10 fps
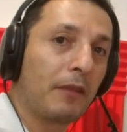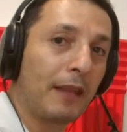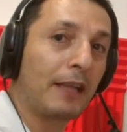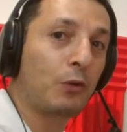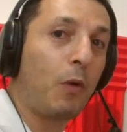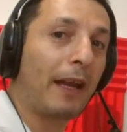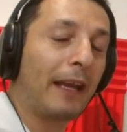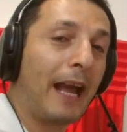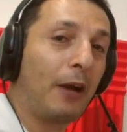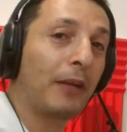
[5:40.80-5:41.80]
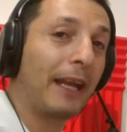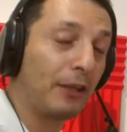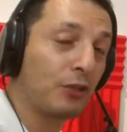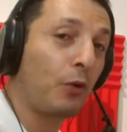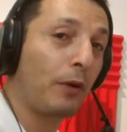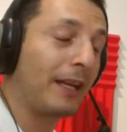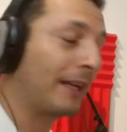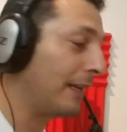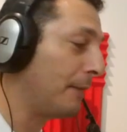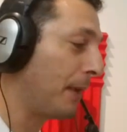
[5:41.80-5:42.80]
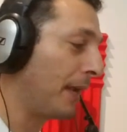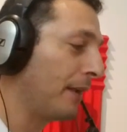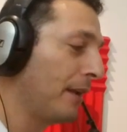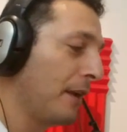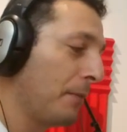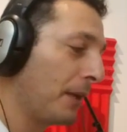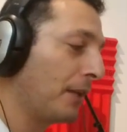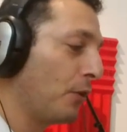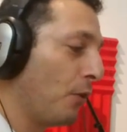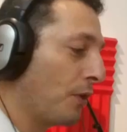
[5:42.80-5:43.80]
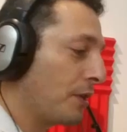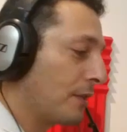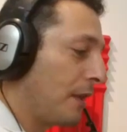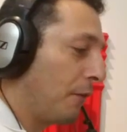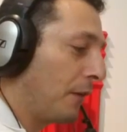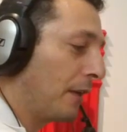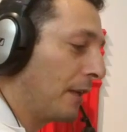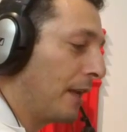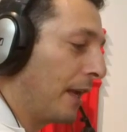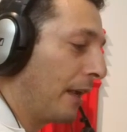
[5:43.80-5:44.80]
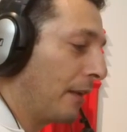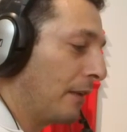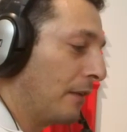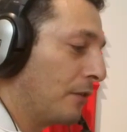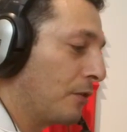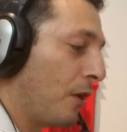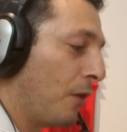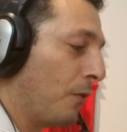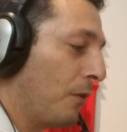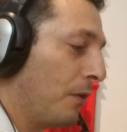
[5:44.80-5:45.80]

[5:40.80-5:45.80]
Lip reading: It's quite loud and it's already clipping, but the noise is definitely there. So